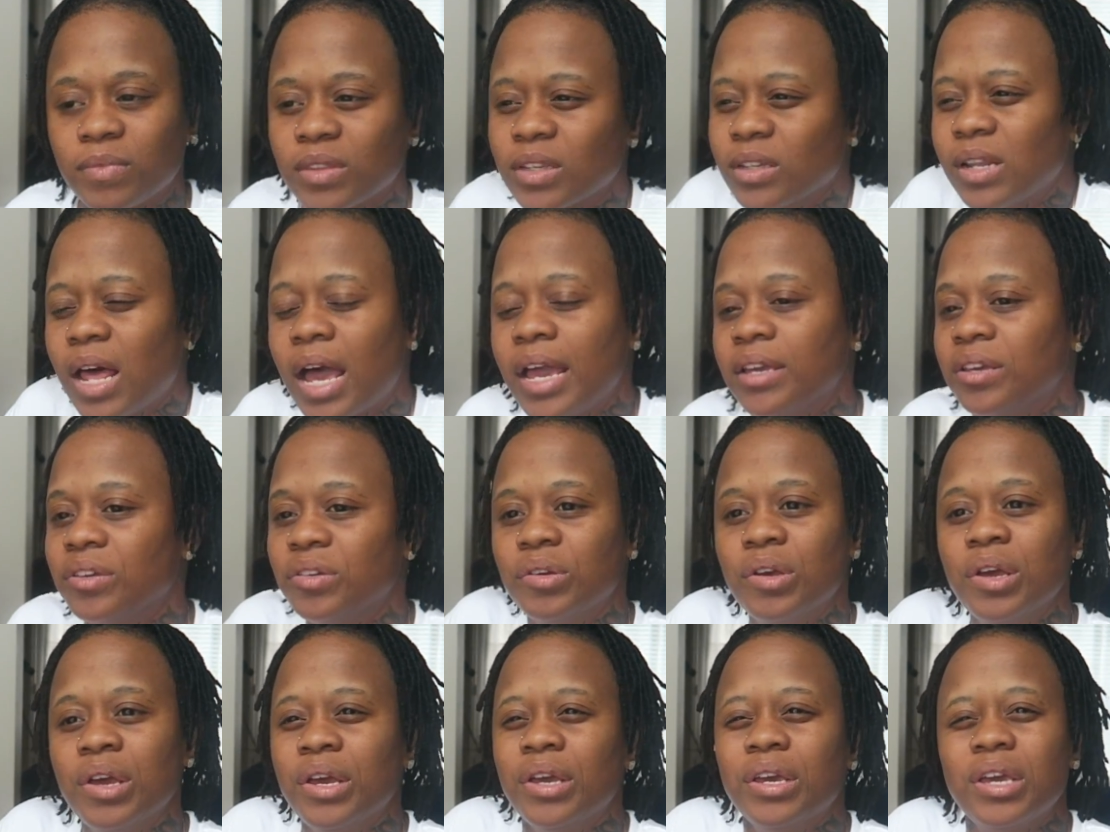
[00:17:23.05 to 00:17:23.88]

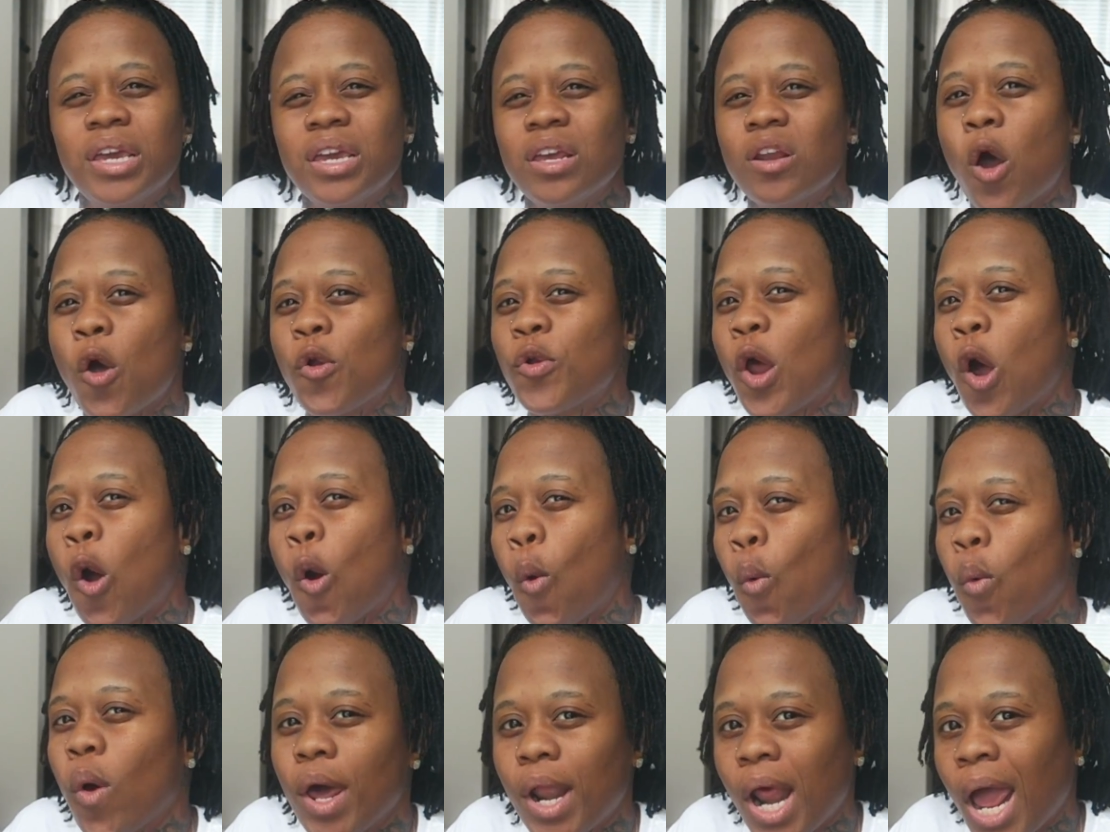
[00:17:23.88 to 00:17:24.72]
Like, he don't
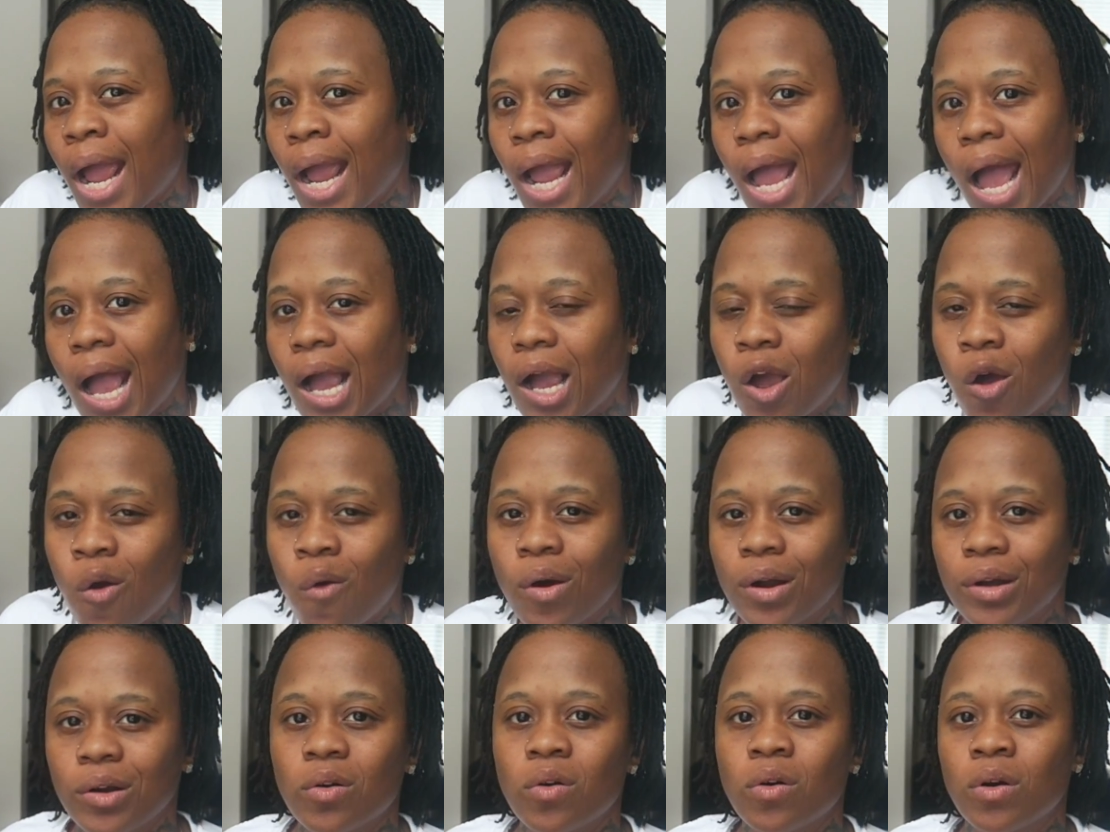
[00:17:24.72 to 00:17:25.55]
know what I got
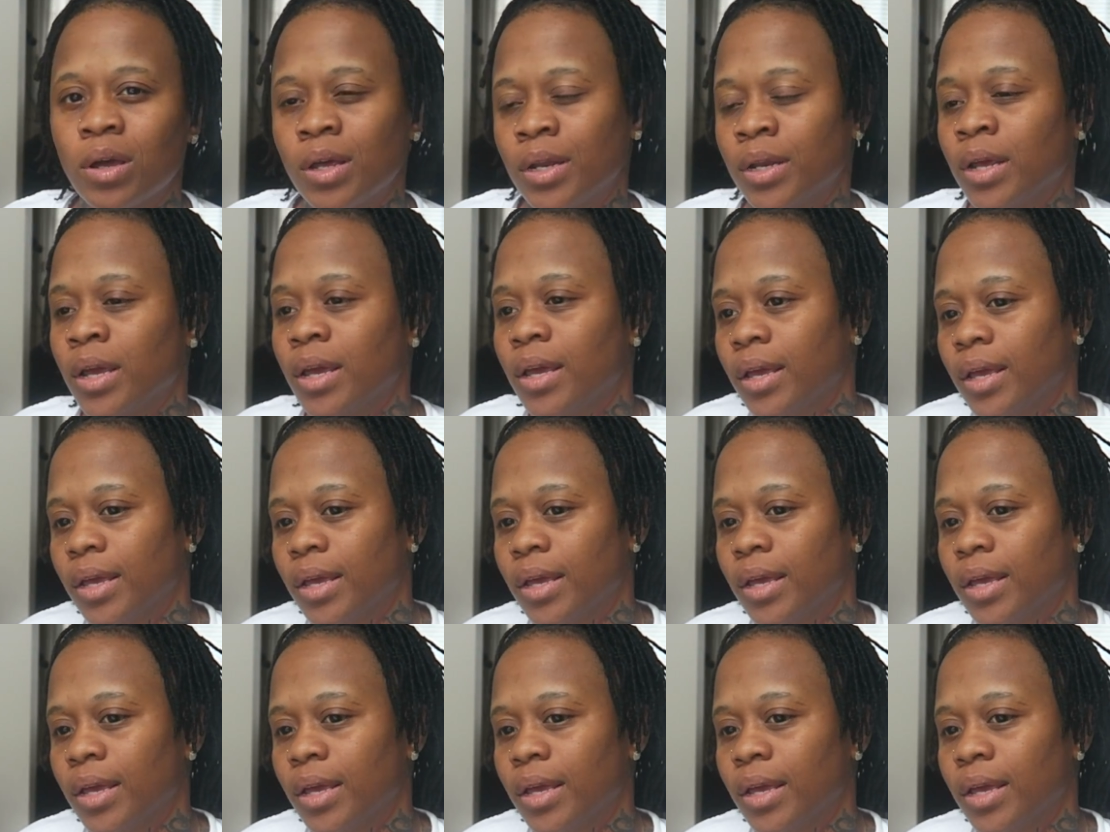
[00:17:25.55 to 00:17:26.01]
going on.